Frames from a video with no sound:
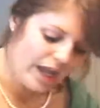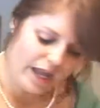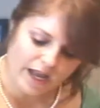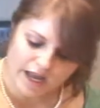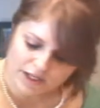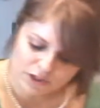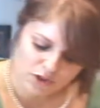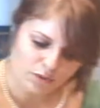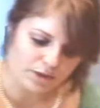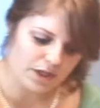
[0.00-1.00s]

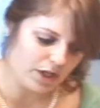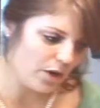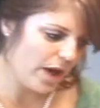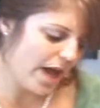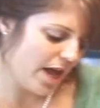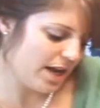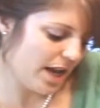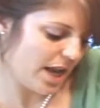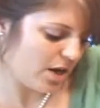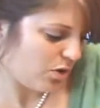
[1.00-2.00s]
And we're going to go ahead
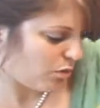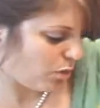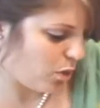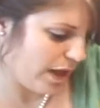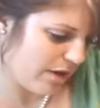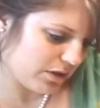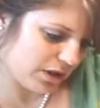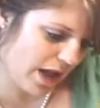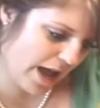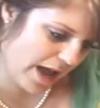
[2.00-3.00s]
and roll out a
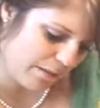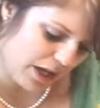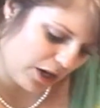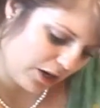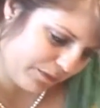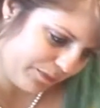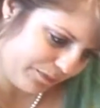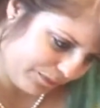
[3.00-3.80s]
lime here.